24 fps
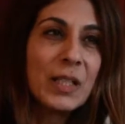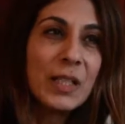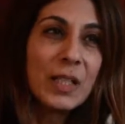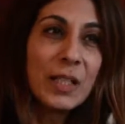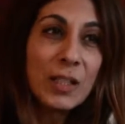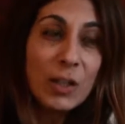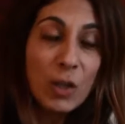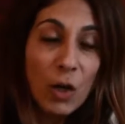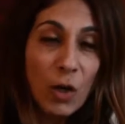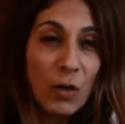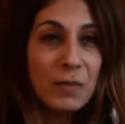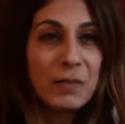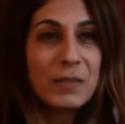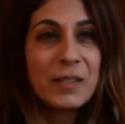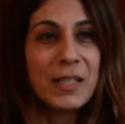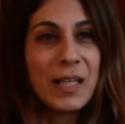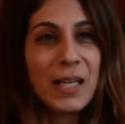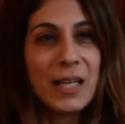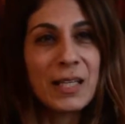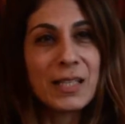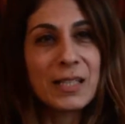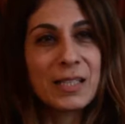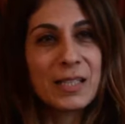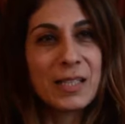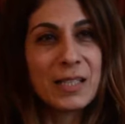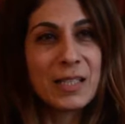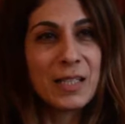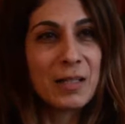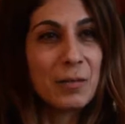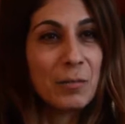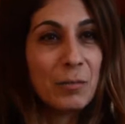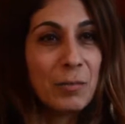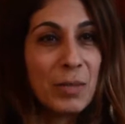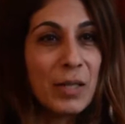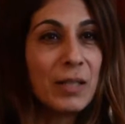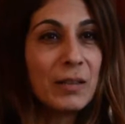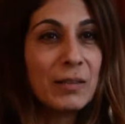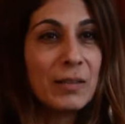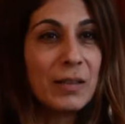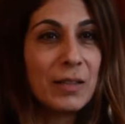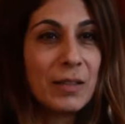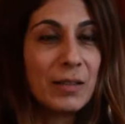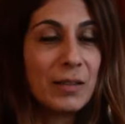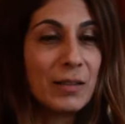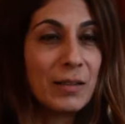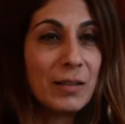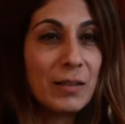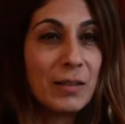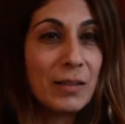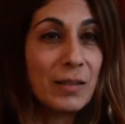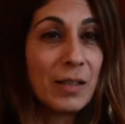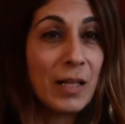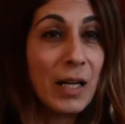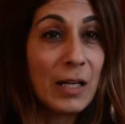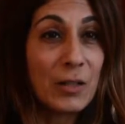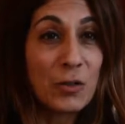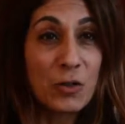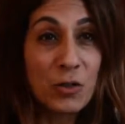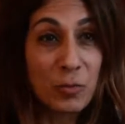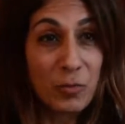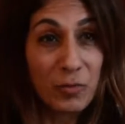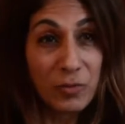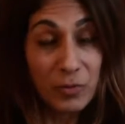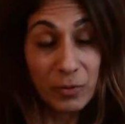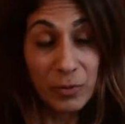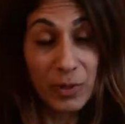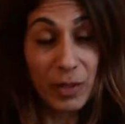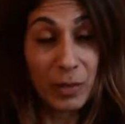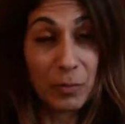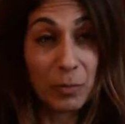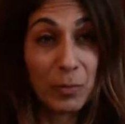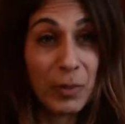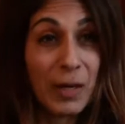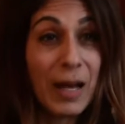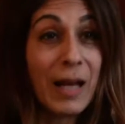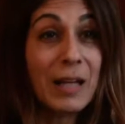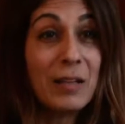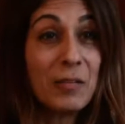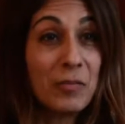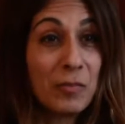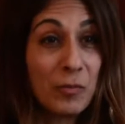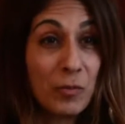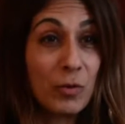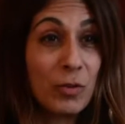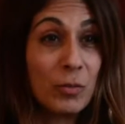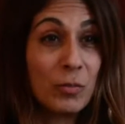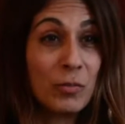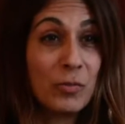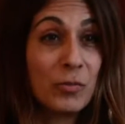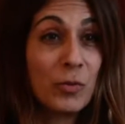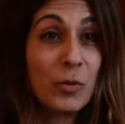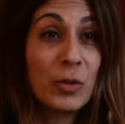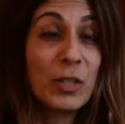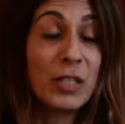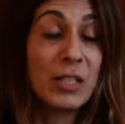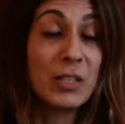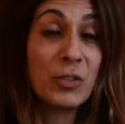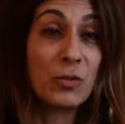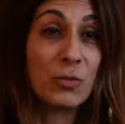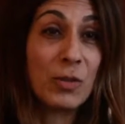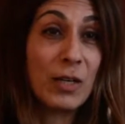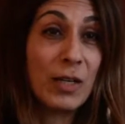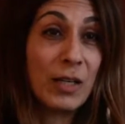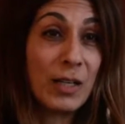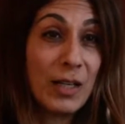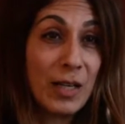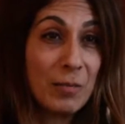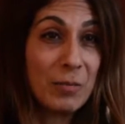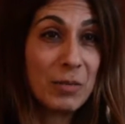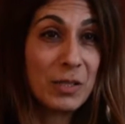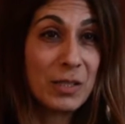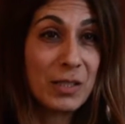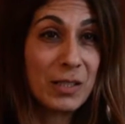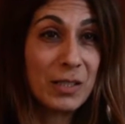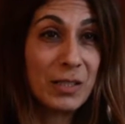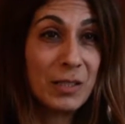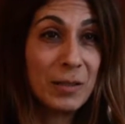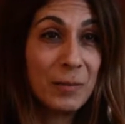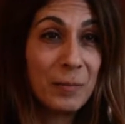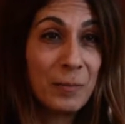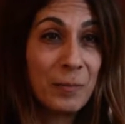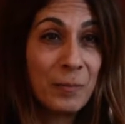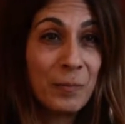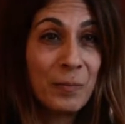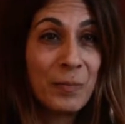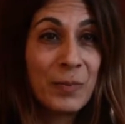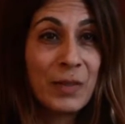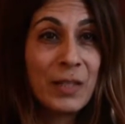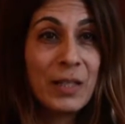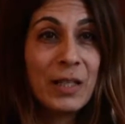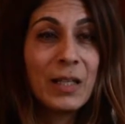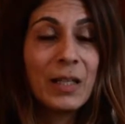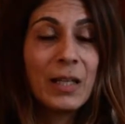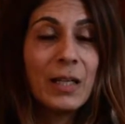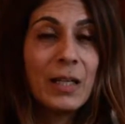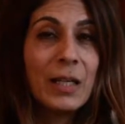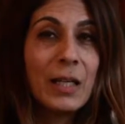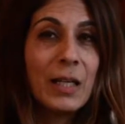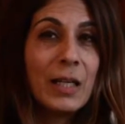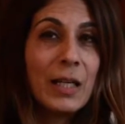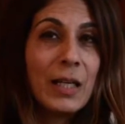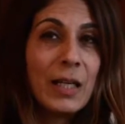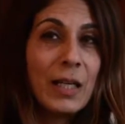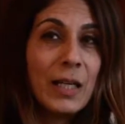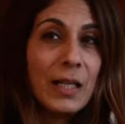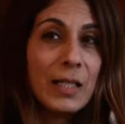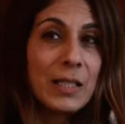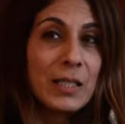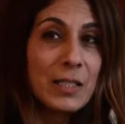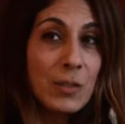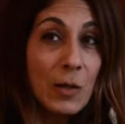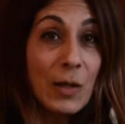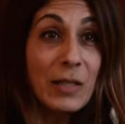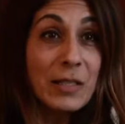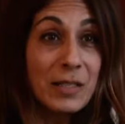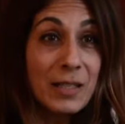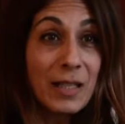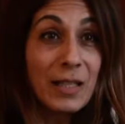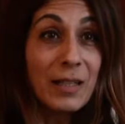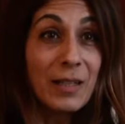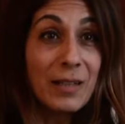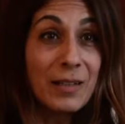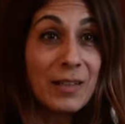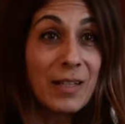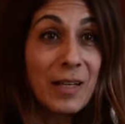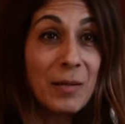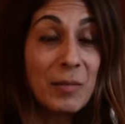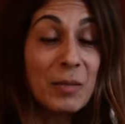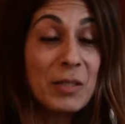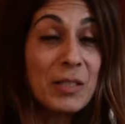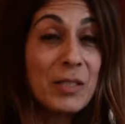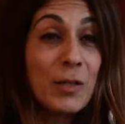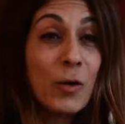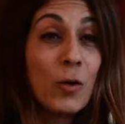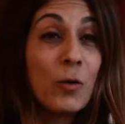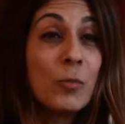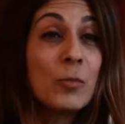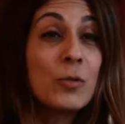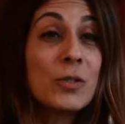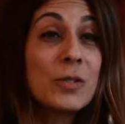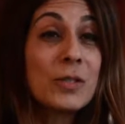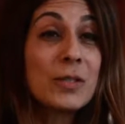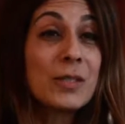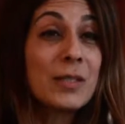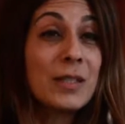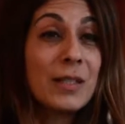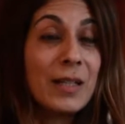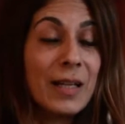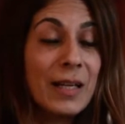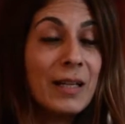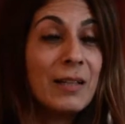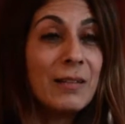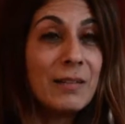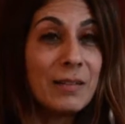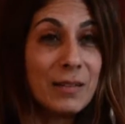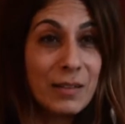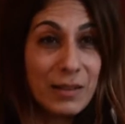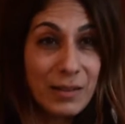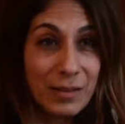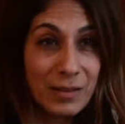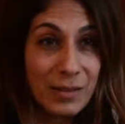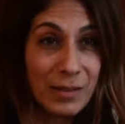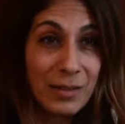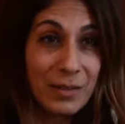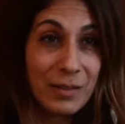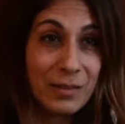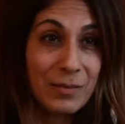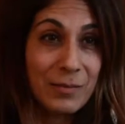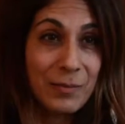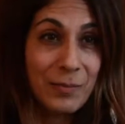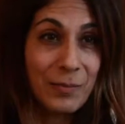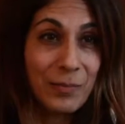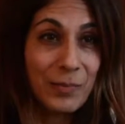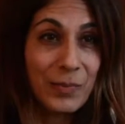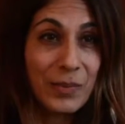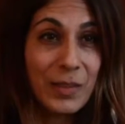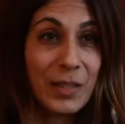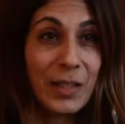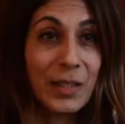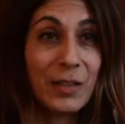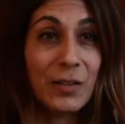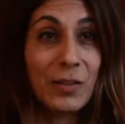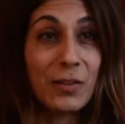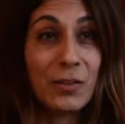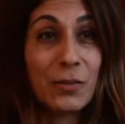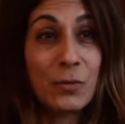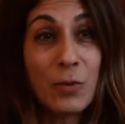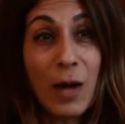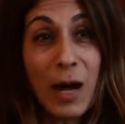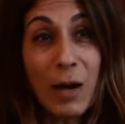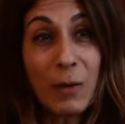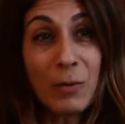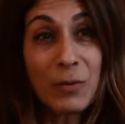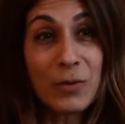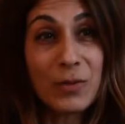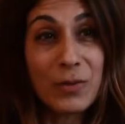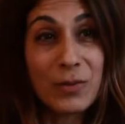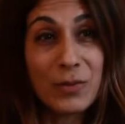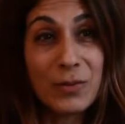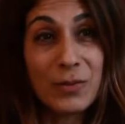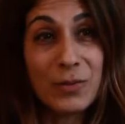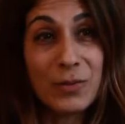contacts and building a cultural platform for the Israeli embassy. And so I stayed at the embassy almost 8 years. And throughout